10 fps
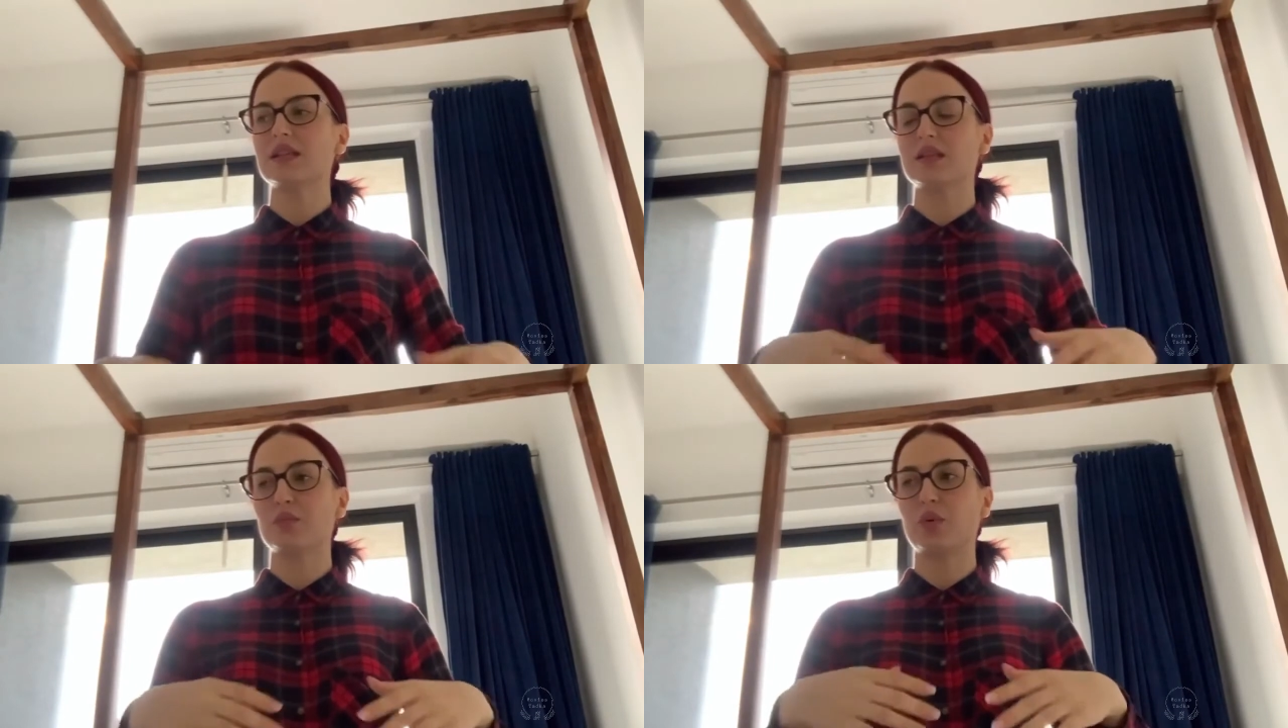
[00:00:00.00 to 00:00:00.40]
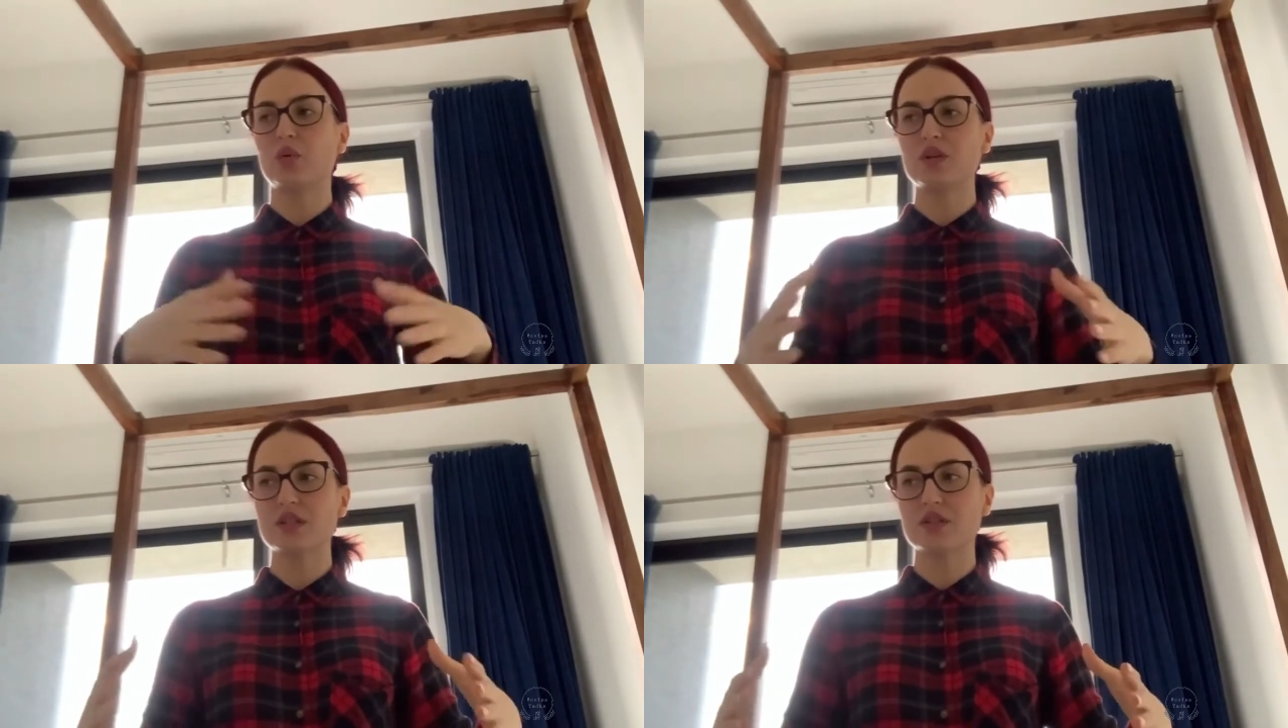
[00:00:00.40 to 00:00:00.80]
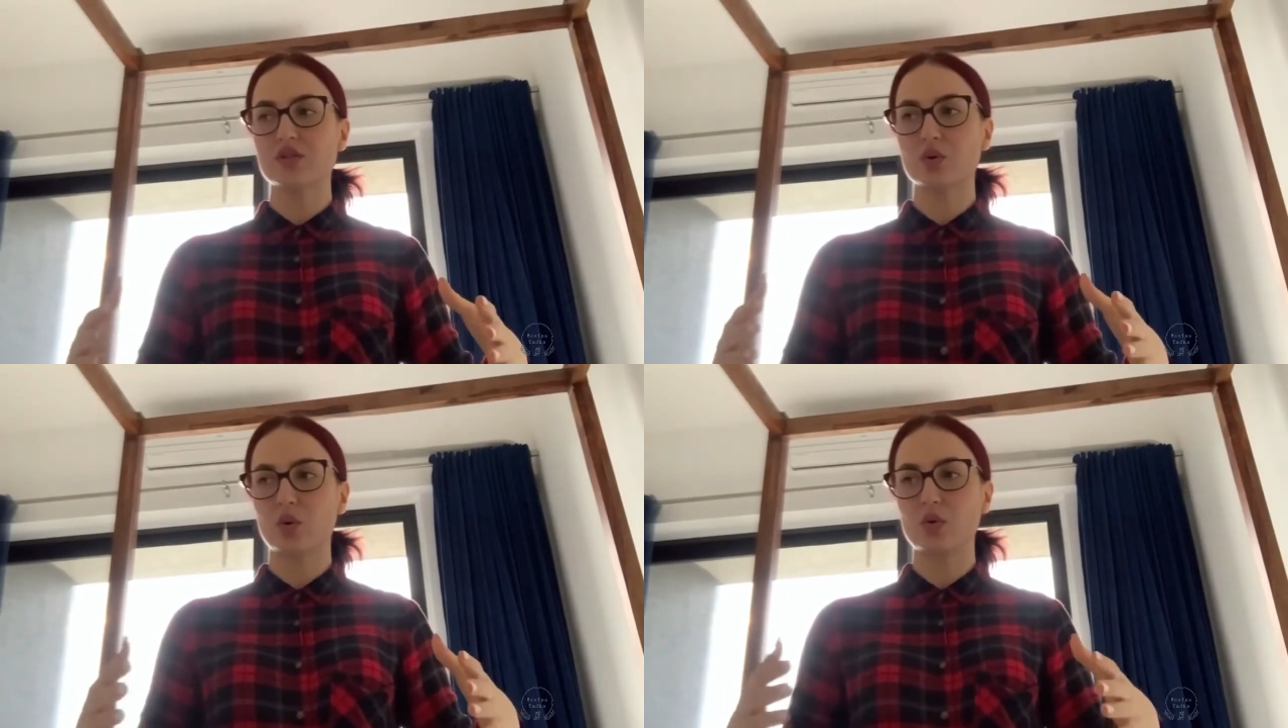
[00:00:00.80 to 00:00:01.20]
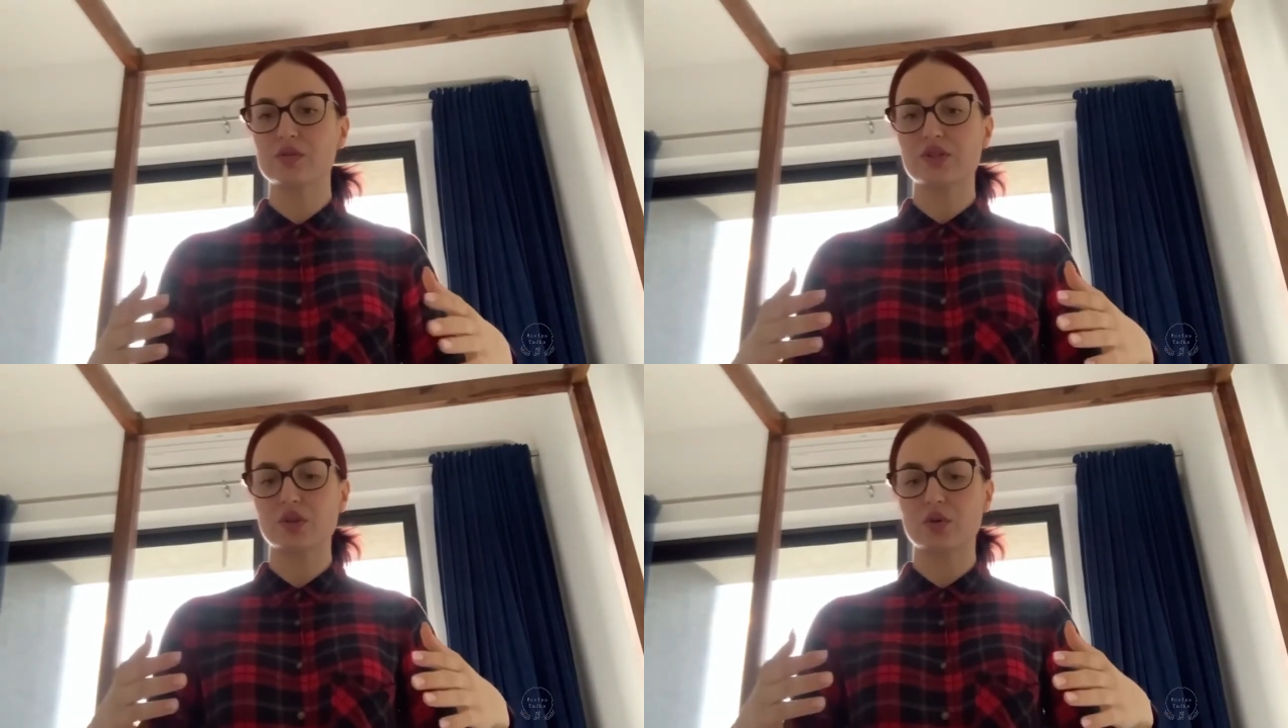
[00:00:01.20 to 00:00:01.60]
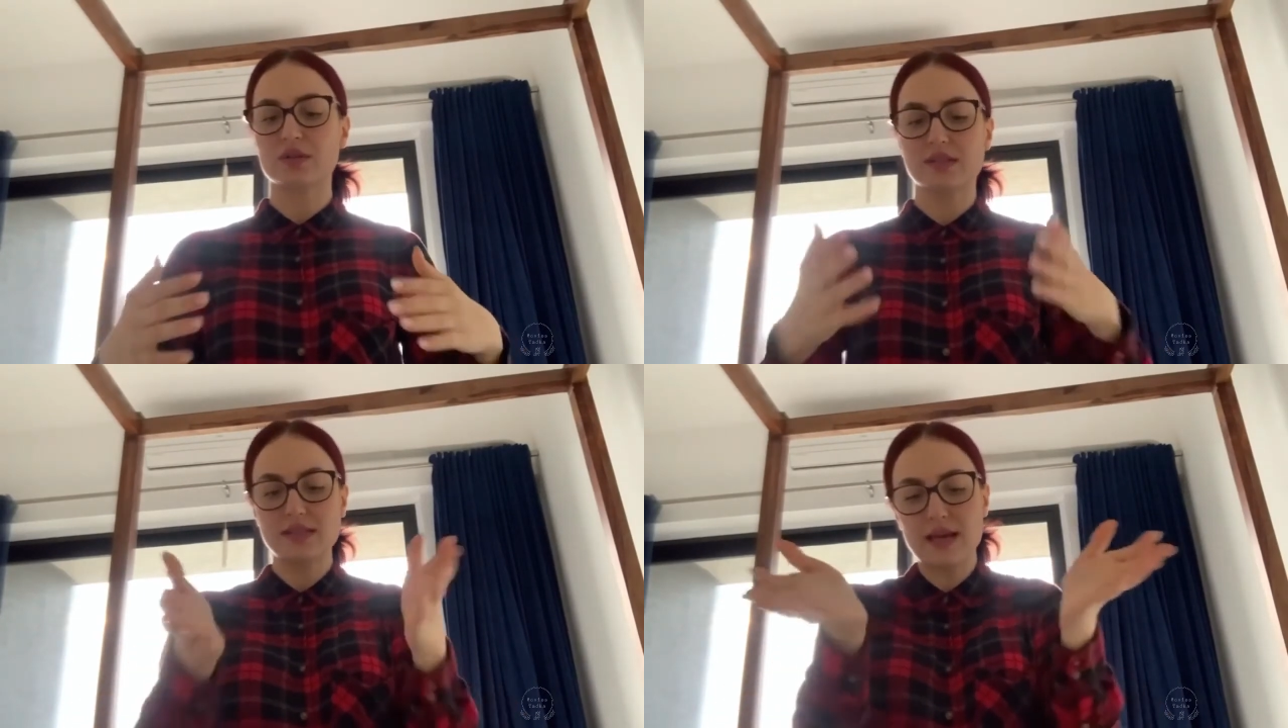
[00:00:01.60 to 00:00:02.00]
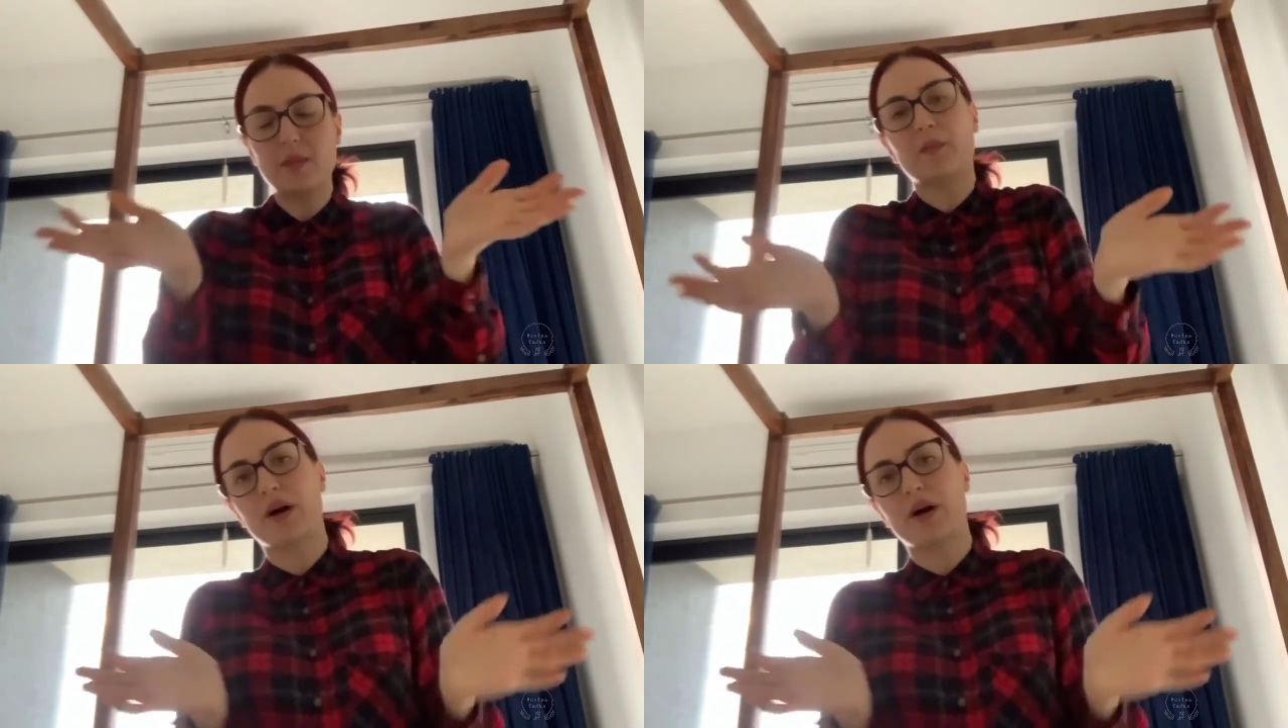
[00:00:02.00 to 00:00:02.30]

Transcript: important to also step